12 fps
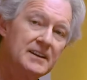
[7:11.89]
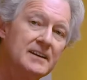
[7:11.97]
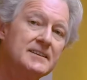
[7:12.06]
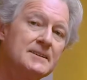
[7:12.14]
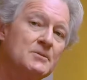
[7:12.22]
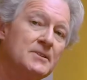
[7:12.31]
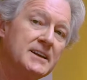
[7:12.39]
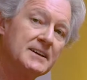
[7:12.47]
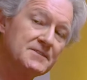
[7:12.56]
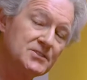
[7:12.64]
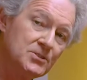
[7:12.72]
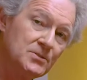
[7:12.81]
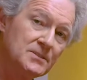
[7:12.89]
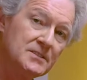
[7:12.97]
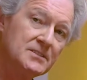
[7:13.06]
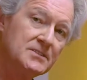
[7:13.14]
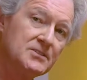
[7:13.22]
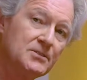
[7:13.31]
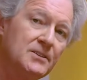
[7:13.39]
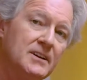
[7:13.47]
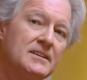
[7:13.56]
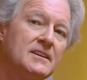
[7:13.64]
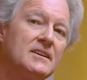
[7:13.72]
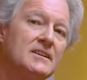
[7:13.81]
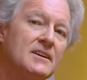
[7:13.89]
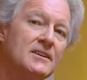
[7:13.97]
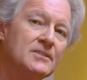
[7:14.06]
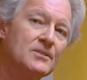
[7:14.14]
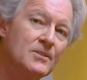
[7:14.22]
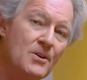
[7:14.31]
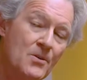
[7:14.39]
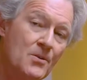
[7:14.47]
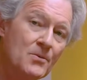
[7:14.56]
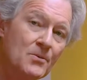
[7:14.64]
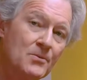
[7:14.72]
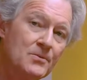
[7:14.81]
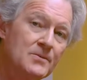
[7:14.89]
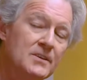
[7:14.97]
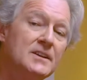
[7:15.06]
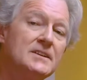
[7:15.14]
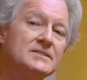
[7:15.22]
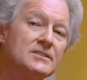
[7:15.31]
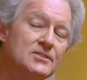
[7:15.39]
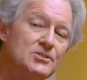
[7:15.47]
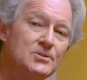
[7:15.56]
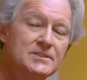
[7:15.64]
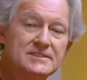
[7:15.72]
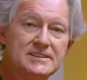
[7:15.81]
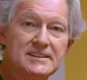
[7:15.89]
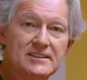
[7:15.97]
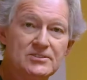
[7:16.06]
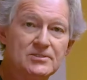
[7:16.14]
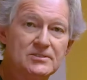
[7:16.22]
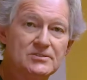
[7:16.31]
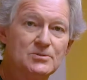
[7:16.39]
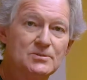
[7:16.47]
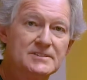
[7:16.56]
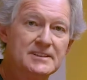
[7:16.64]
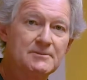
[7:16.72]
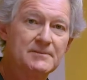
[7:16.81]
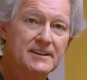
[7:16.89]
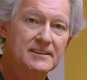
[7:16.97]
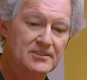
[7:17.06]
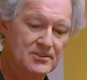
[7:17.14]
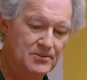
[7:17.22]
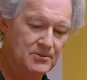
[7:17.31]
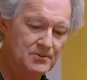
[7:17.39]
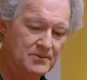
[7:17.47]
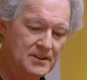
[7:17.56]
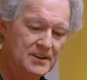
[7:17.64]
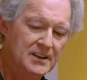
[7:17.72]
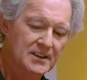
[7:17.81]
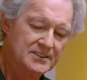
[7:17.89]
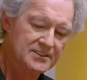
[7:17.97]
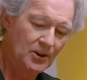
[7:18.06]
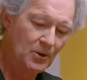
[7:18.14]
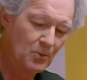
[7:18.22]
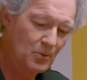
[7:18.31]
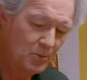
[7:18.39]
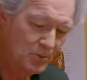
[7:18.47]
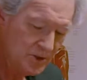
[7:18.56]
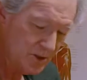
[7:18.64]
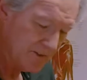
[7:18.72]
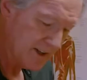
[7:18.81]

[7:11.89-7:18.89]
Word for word: And then I'm going to have Susan to do it on her own so that you can see that you can do the same thing at home. So when you've